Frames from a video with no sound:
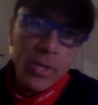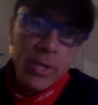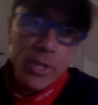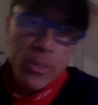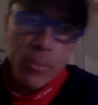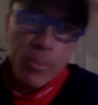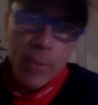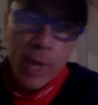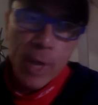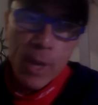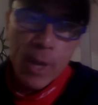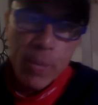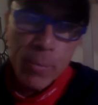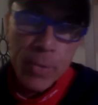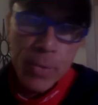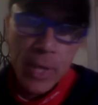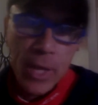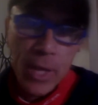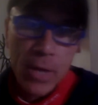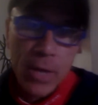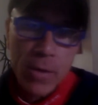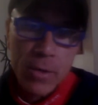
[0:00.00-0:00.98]
some
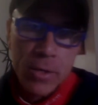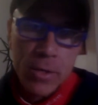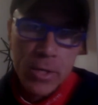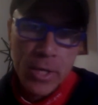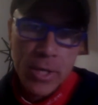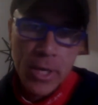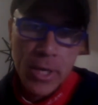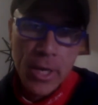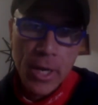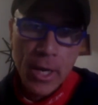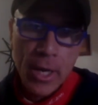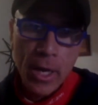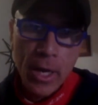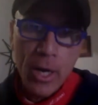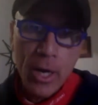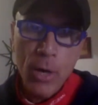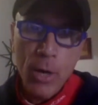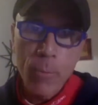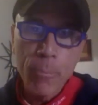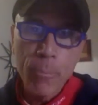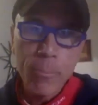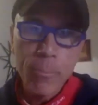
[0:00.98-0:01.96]
players that
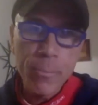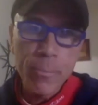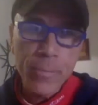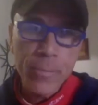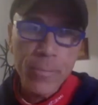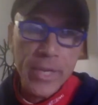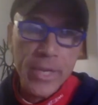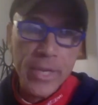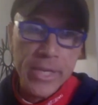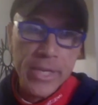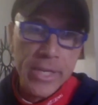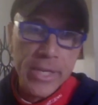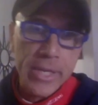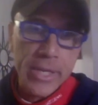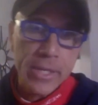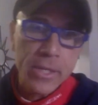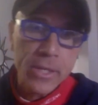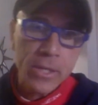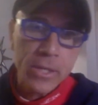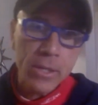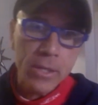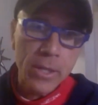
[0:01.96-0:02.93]
did
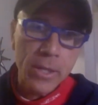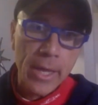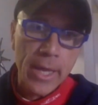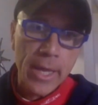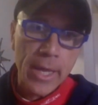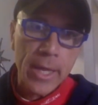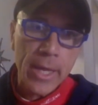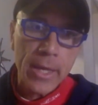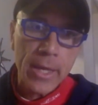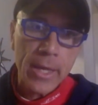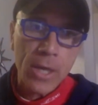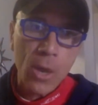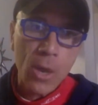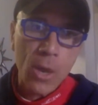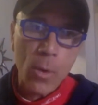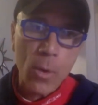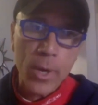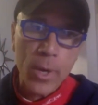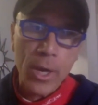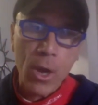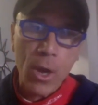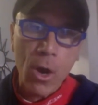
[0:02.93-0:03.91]
delay
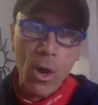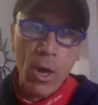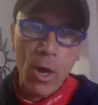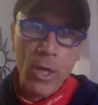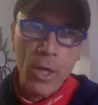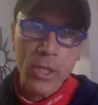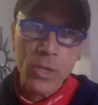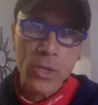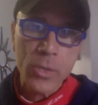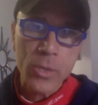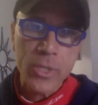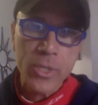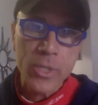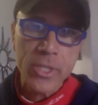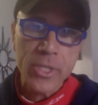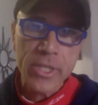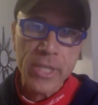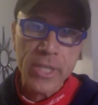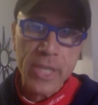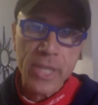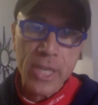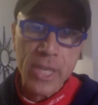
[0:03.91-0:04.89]
going on to a
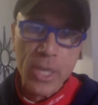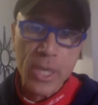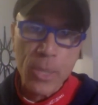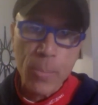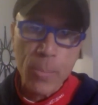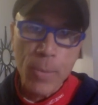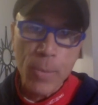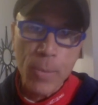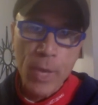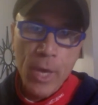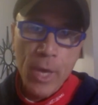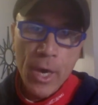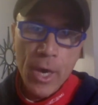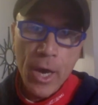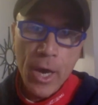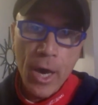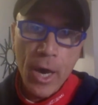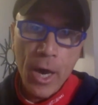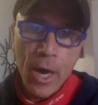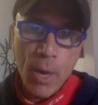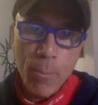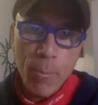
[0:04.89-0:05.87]
team
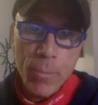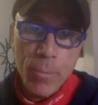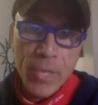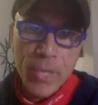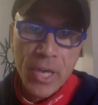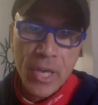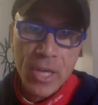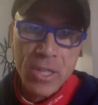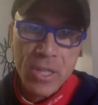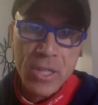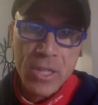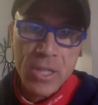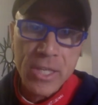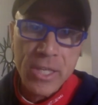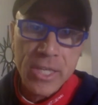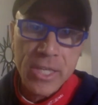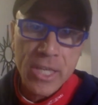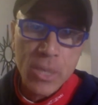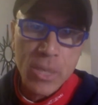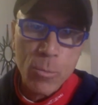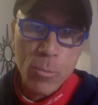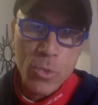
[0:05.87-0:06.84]
because the
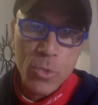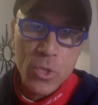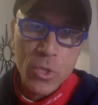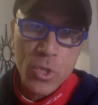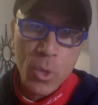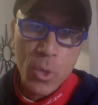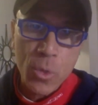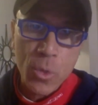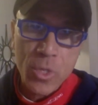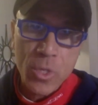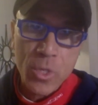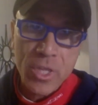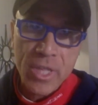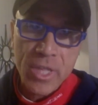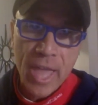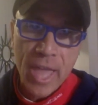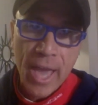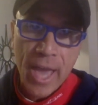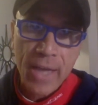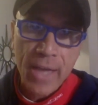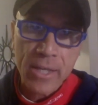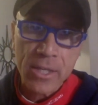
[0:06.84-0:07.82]
team was so
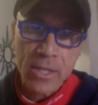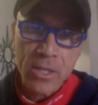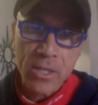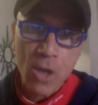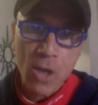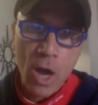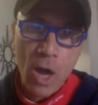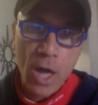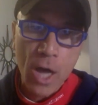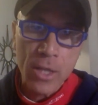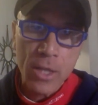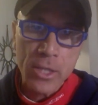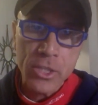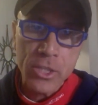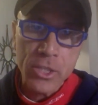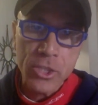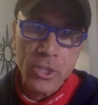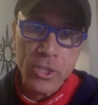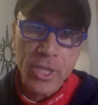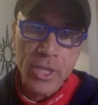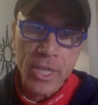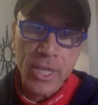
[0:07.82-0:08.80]
stacked at college,
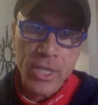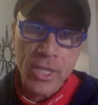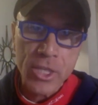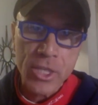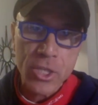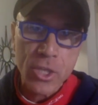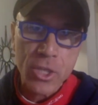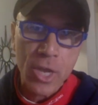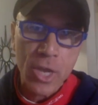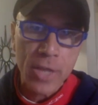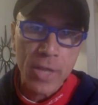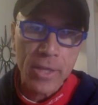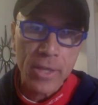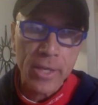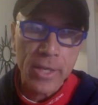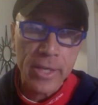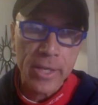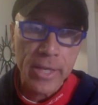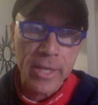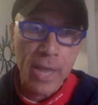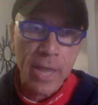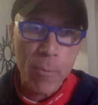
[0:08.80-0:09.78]
and they just thought they'd
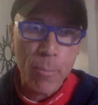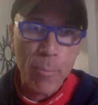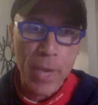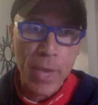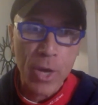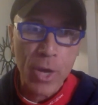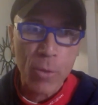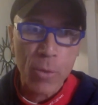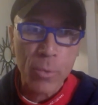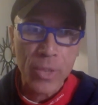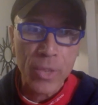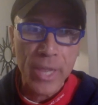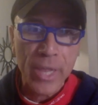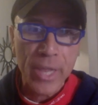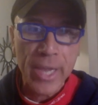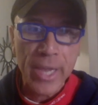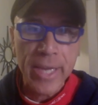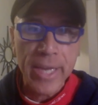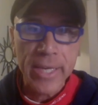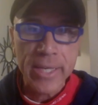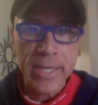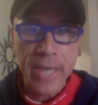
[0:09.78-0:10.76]
get better
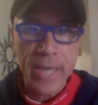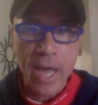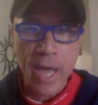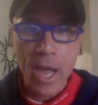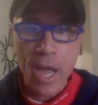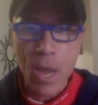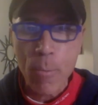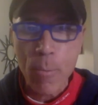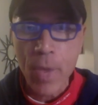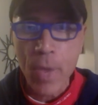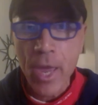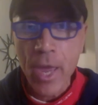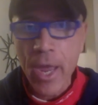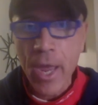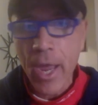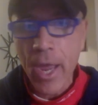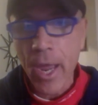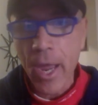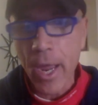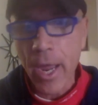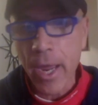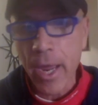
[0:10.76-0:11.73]
playing time
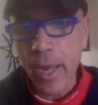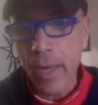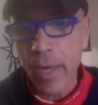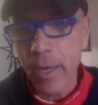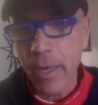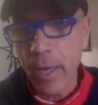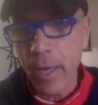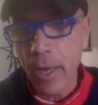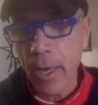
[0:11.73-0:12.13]
and